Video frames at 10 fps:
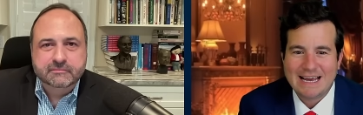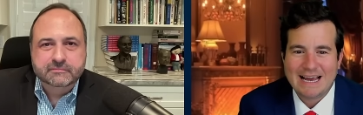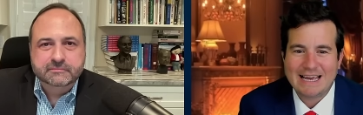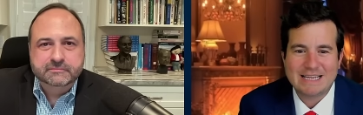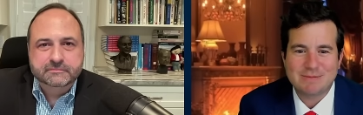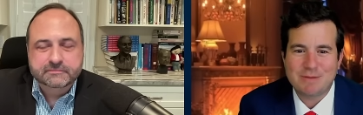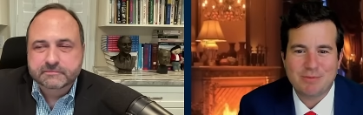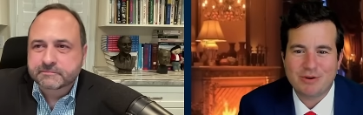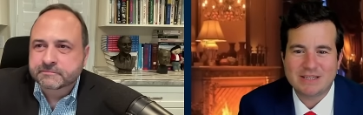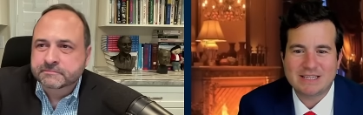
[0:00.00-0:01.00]
Speaker 1: I guess my
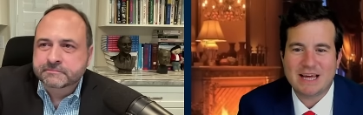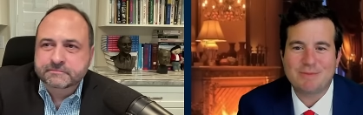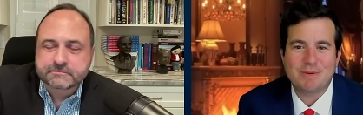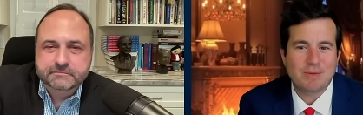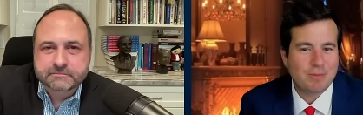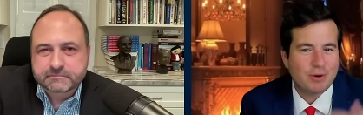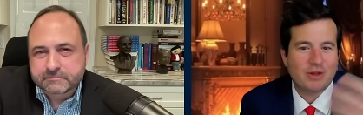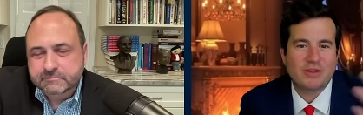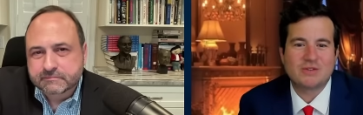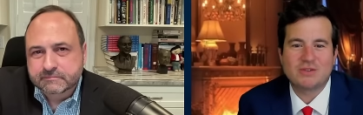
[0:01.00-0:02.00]
point is, a lot of people put on
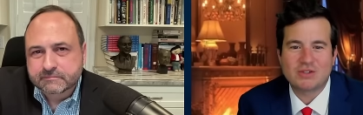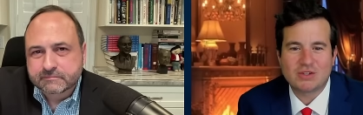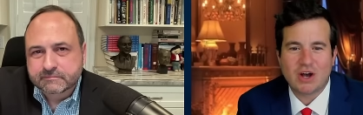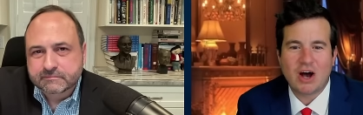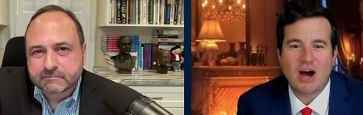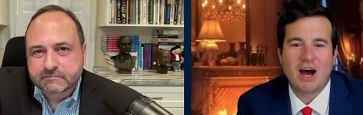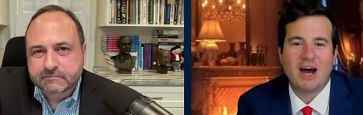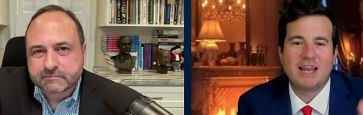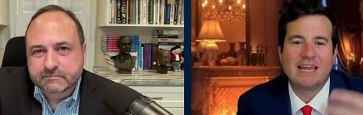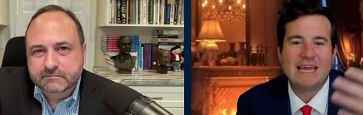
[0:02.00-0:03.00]
this
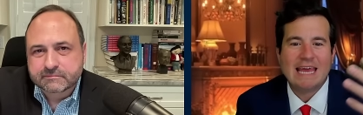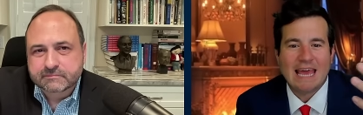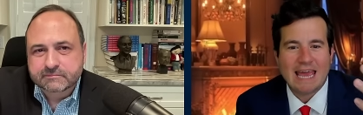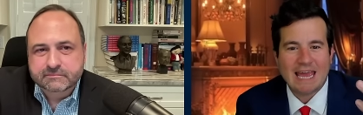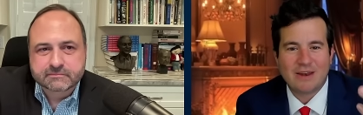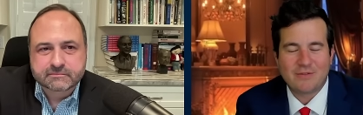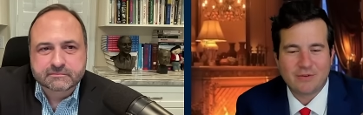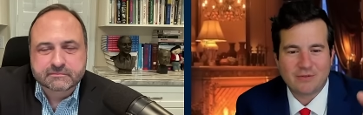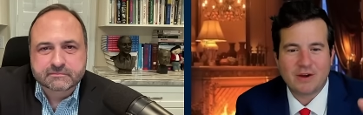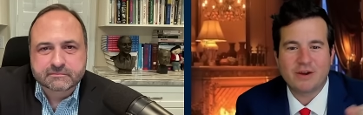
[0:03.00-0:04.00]
facade, and for
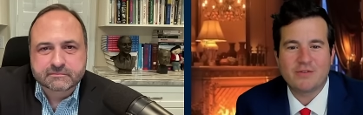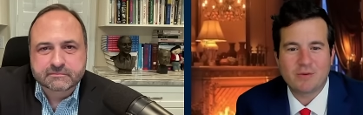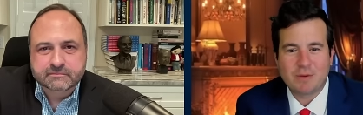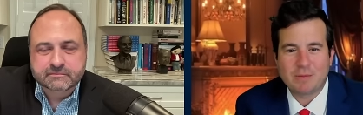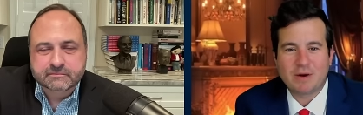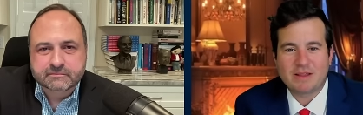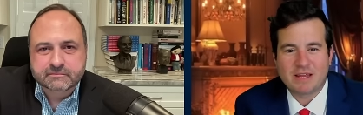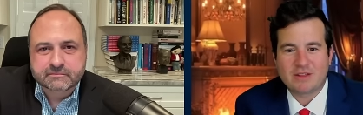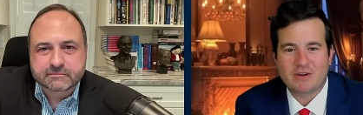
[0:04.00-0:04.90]
very few people, I think they're